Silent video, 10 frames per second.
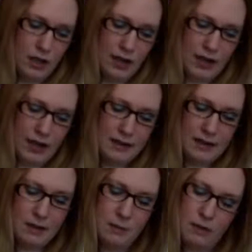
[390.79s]
and then I
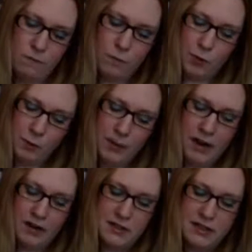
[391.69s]
made 4
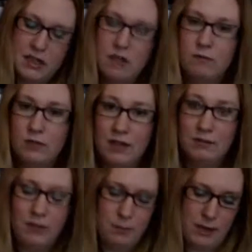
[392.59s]
pairs of lovely
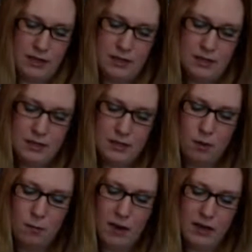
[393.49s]
mittens
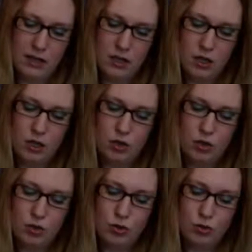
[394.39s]
by
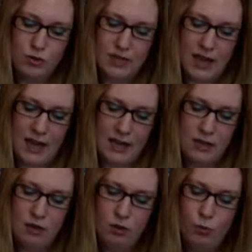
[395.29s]
Suzanne
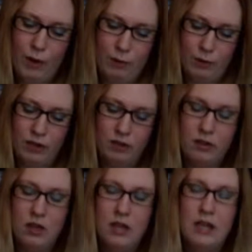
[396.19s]
Wentworth.
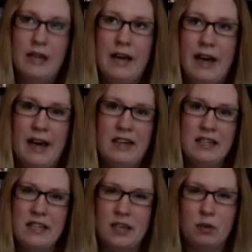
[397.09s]
I had to
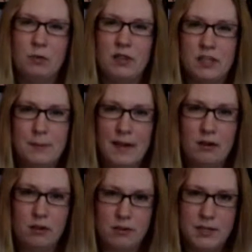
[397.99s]
tinker with this pattern
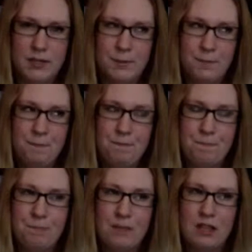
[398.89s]
also.
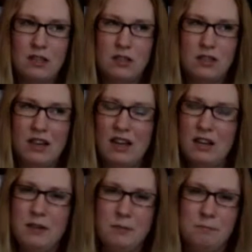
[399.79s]

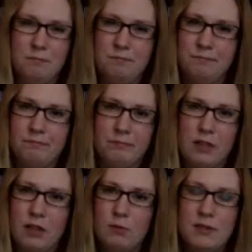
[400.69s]
I
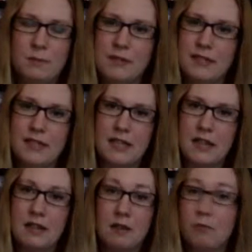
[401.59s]
wasn't pleased, and
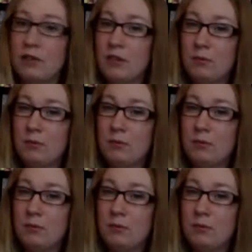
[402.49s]
then